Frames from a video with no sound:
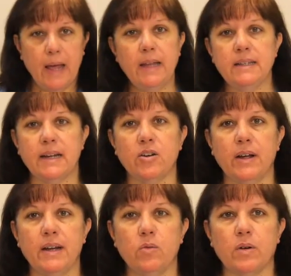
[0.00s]
and
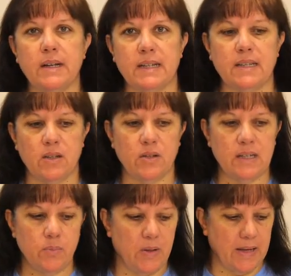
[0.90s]
decorate it where it doesn't look
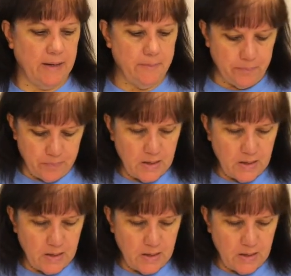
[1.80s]
as plain.